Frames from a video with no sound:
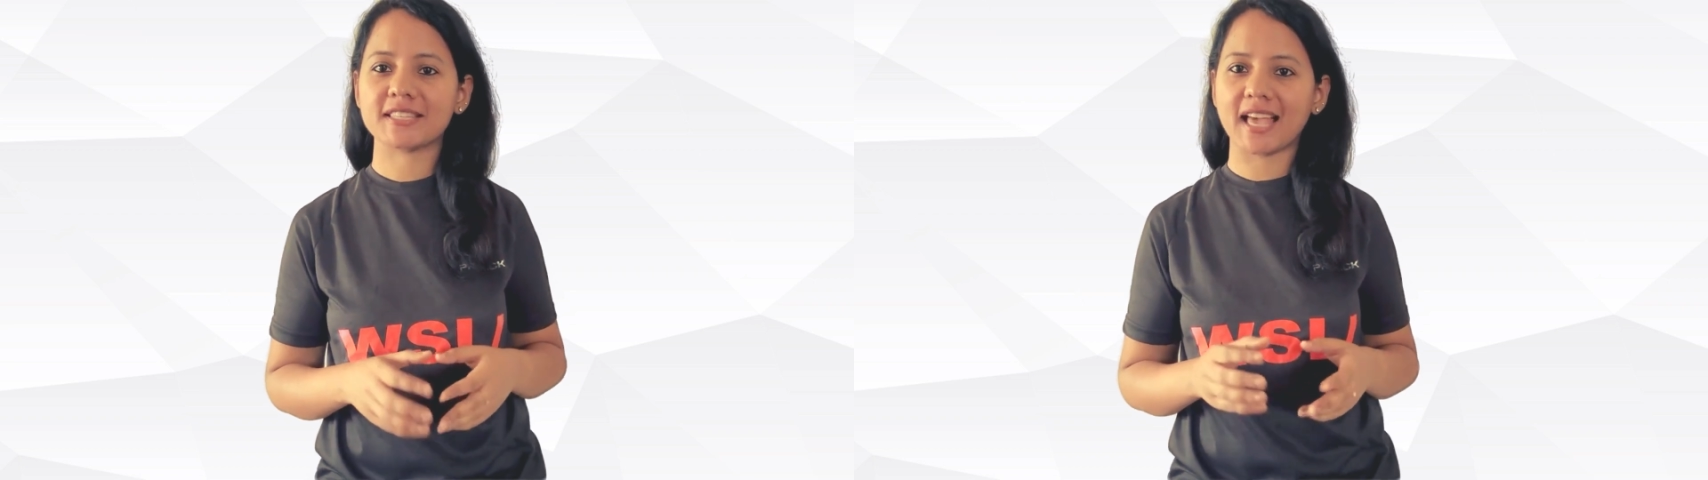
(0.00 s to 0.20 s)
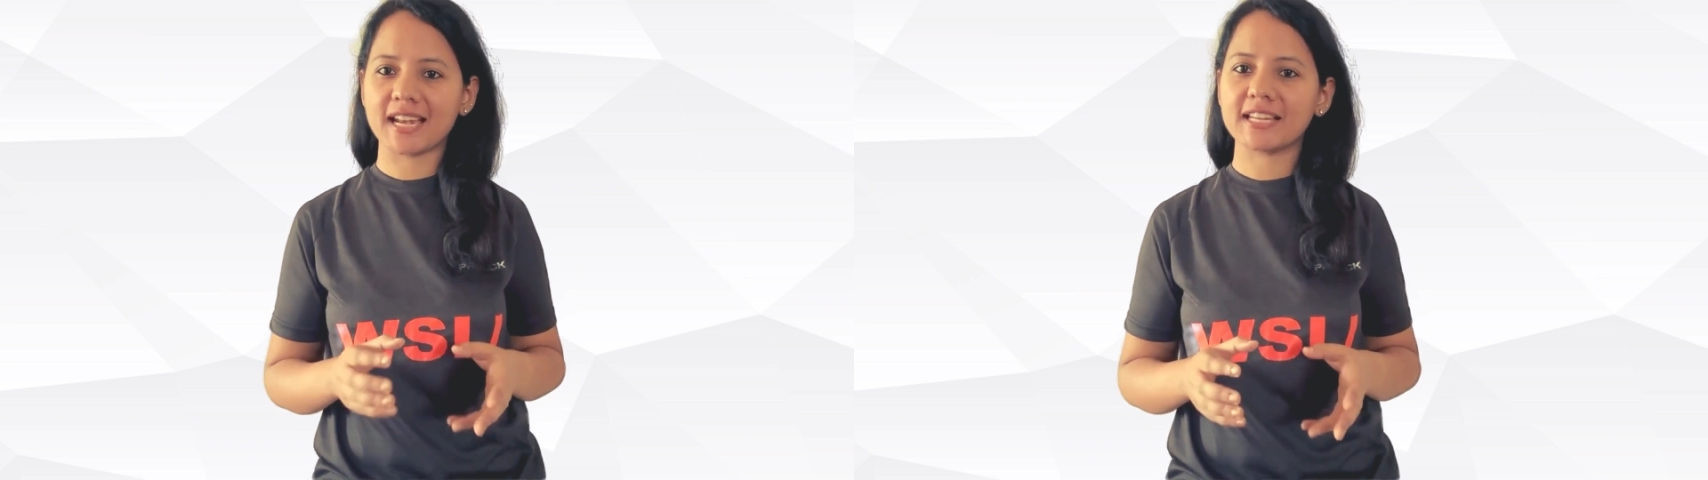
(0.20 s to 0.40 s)

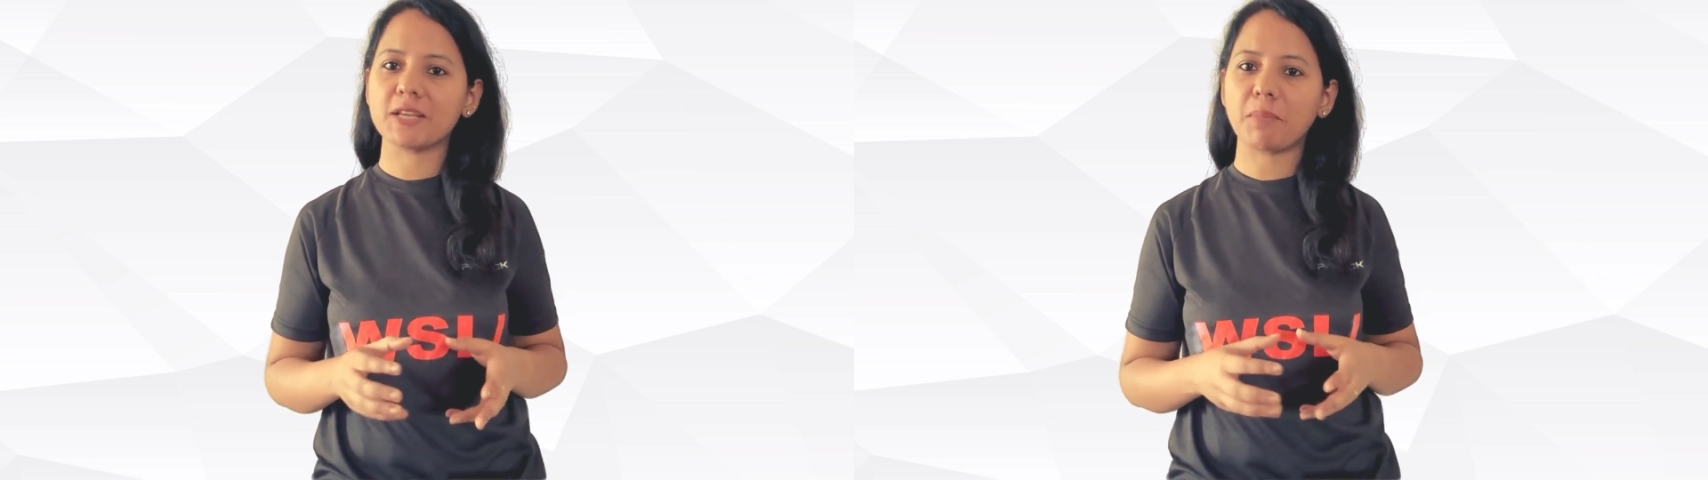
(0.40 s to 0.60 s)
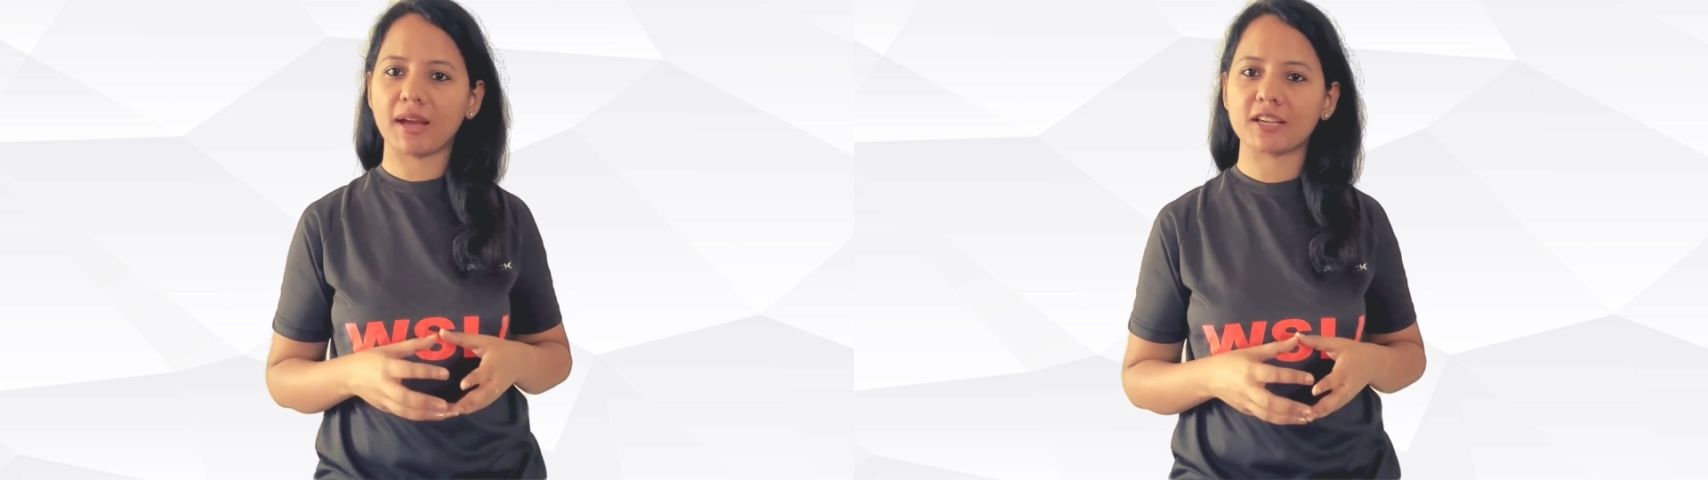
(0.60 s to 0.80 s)
salary
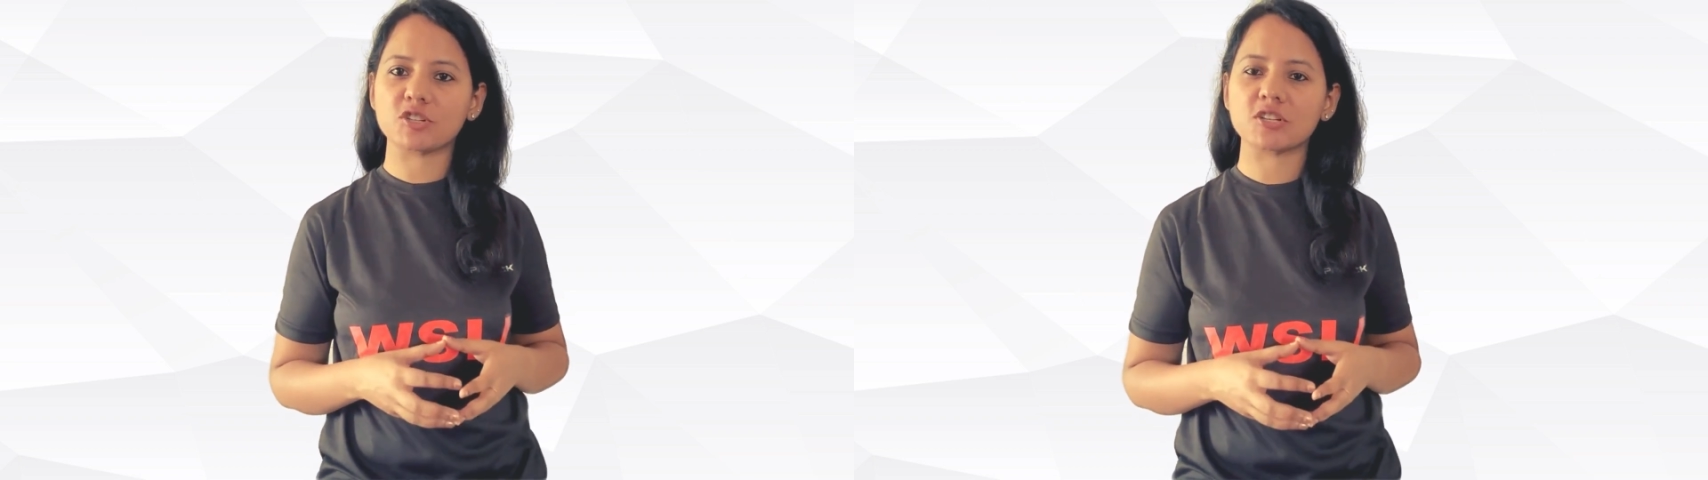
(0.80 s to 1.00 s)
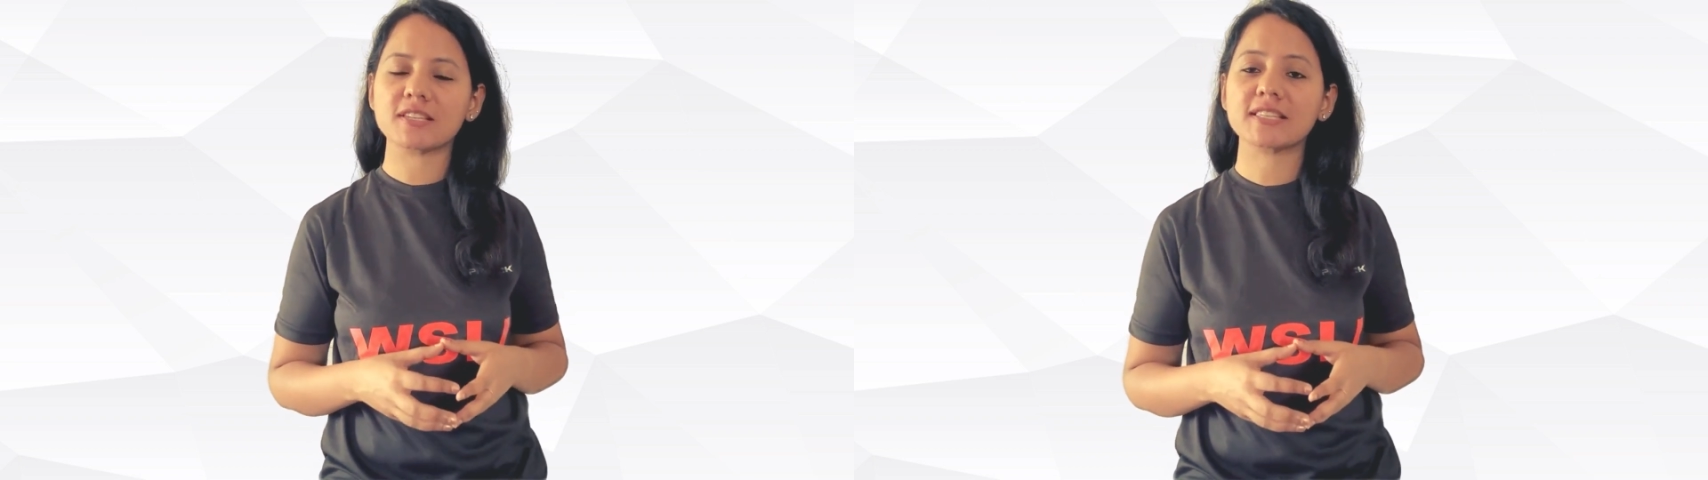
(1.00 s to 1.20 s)

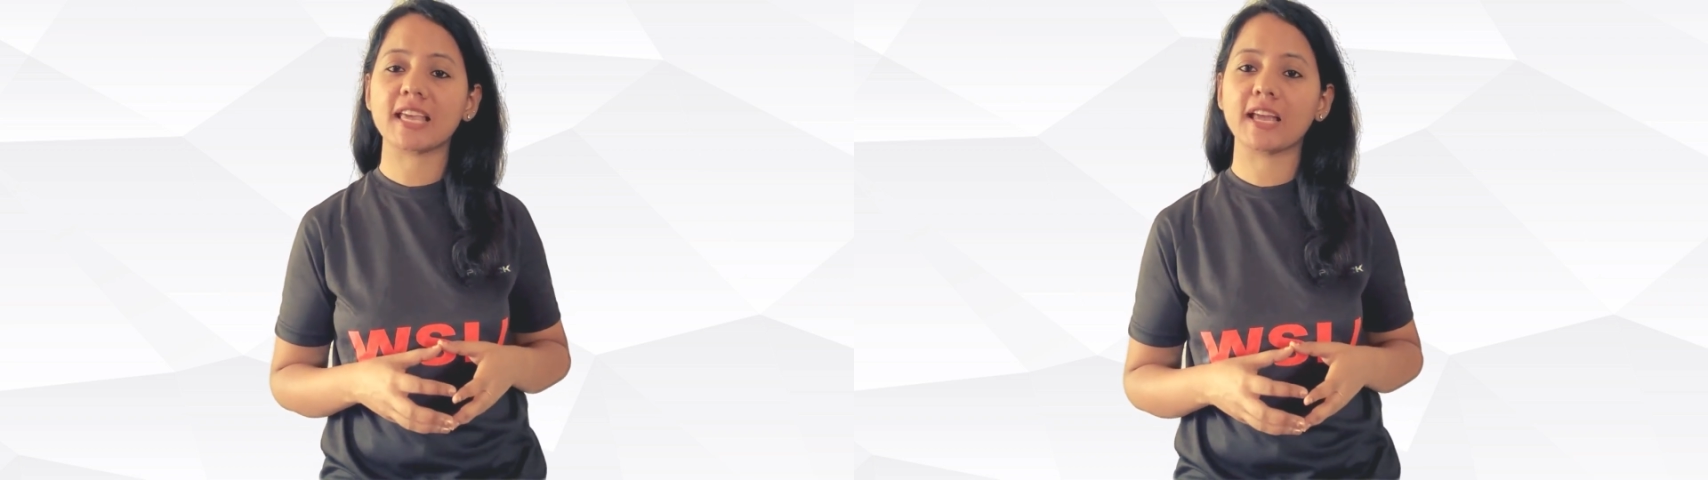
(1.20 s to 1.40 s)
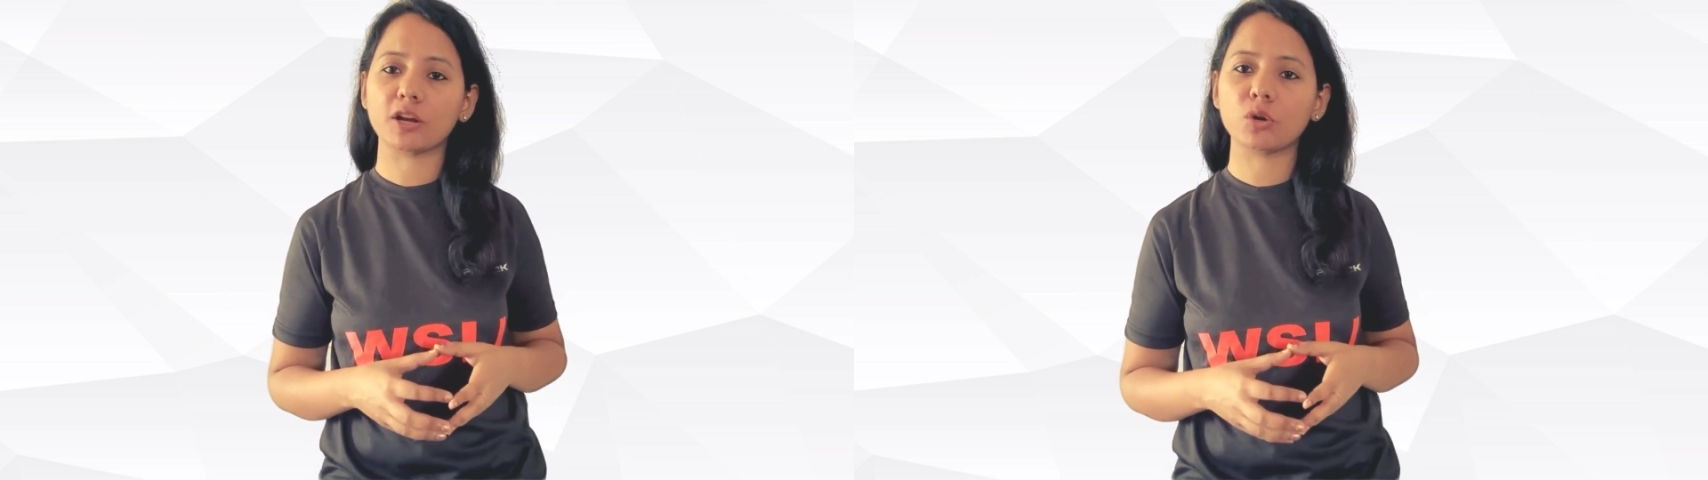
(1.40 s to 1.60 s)
packages
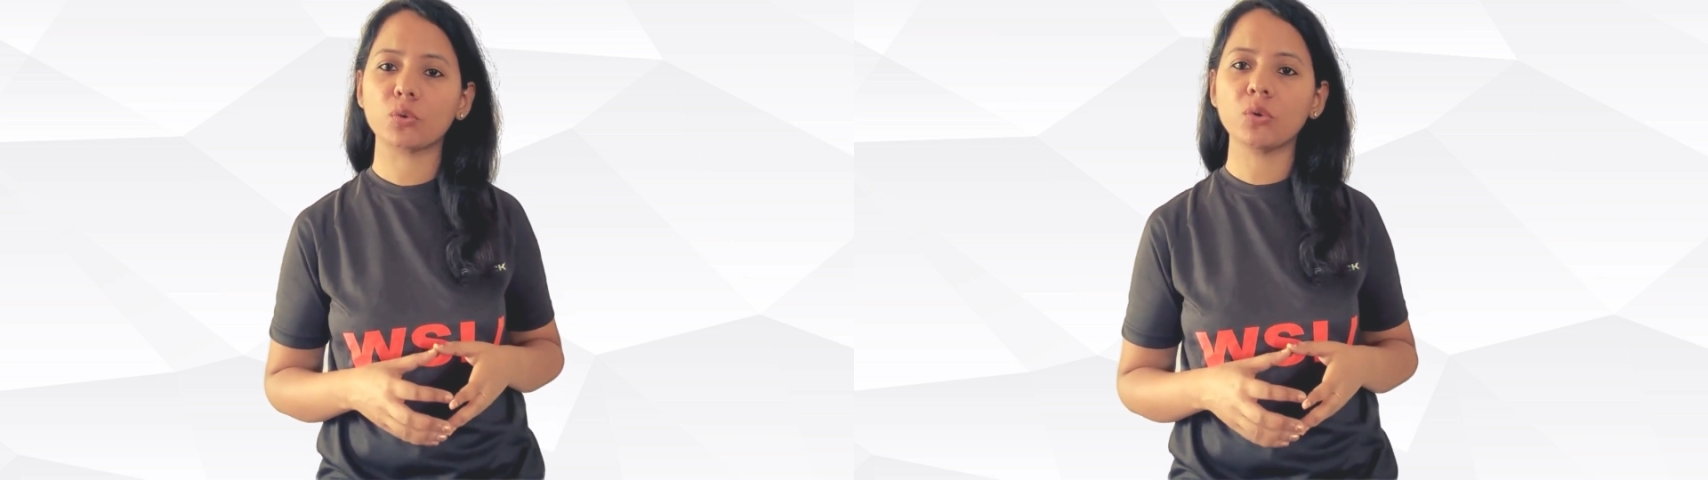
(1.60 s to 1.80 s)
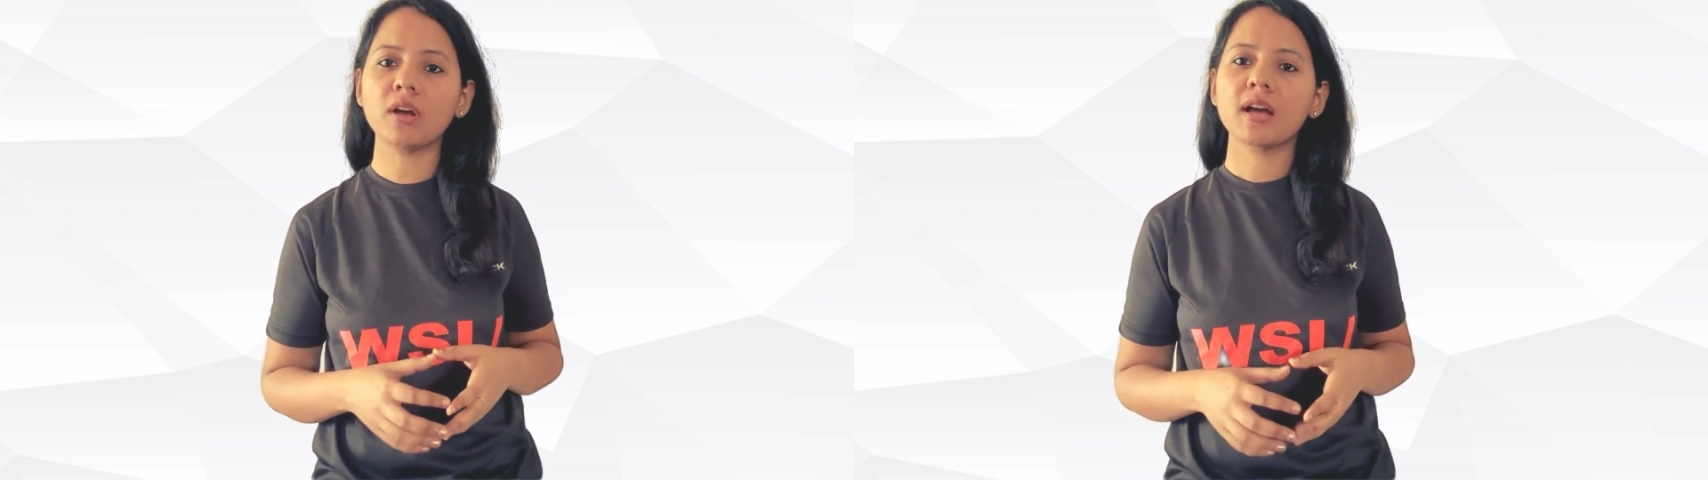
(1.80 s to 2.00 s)

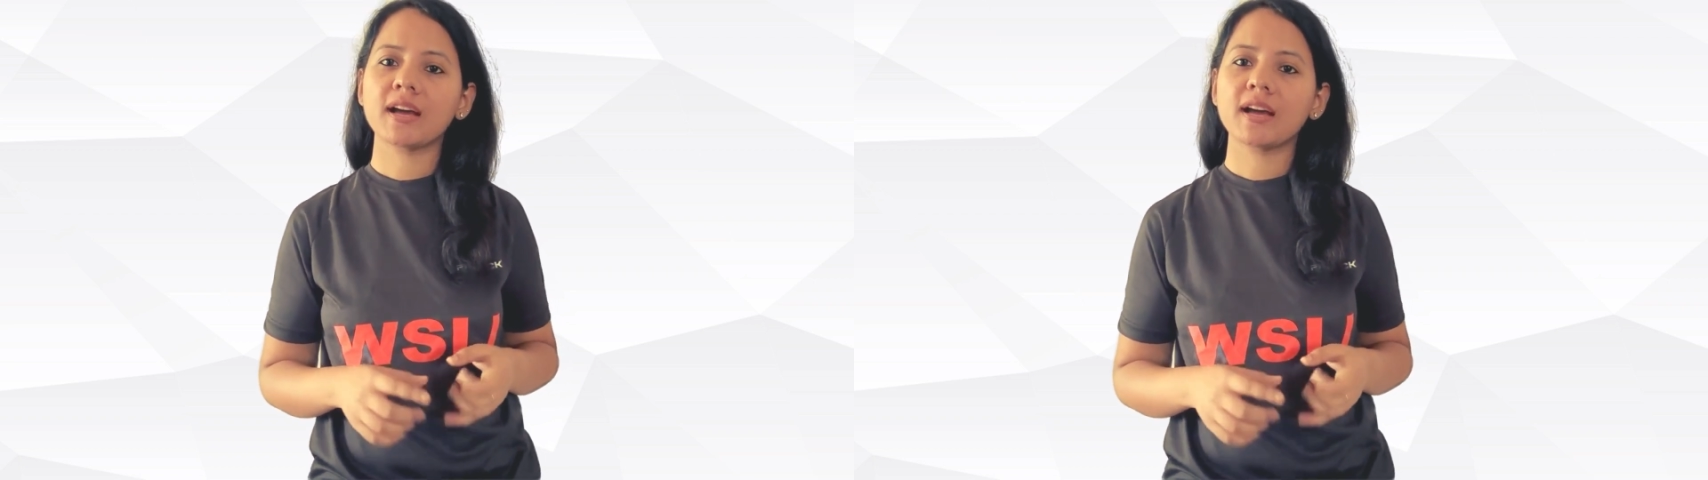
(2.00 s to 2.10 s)
include